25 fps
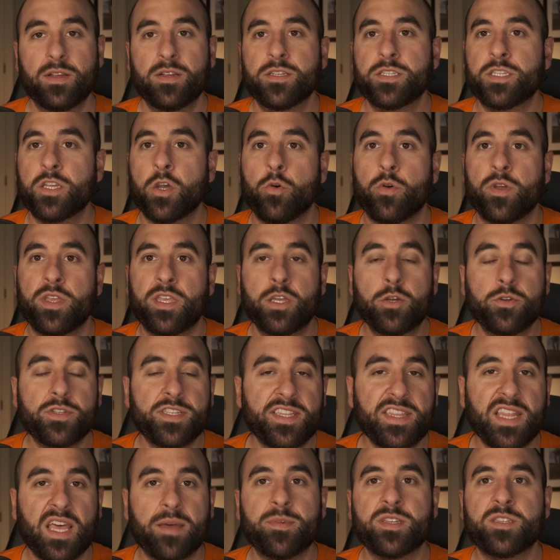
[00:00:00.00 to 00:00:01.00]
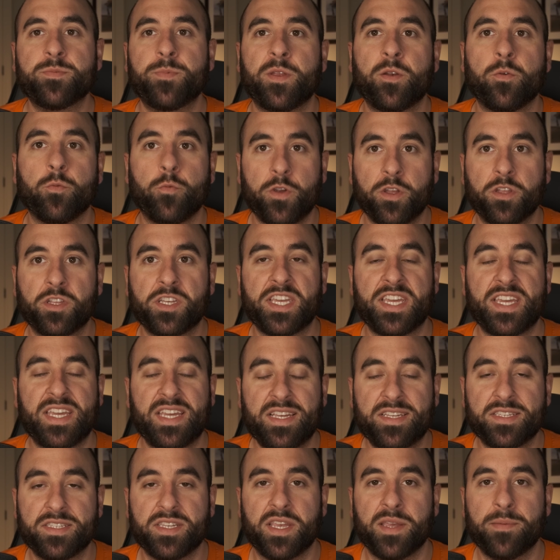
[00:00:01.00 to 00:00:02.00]
So using them has been really
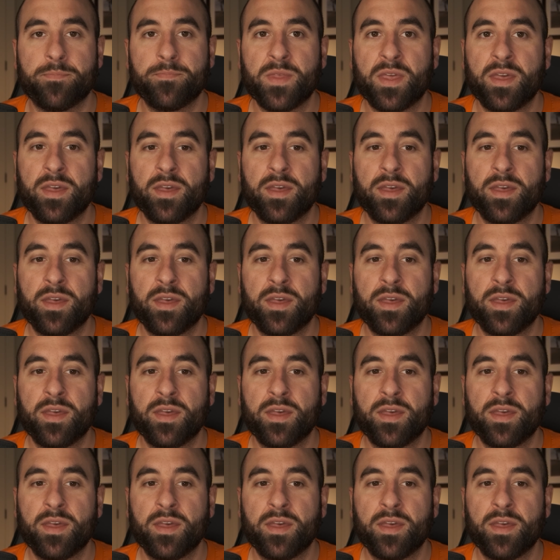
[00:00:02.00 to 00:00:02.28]
easy.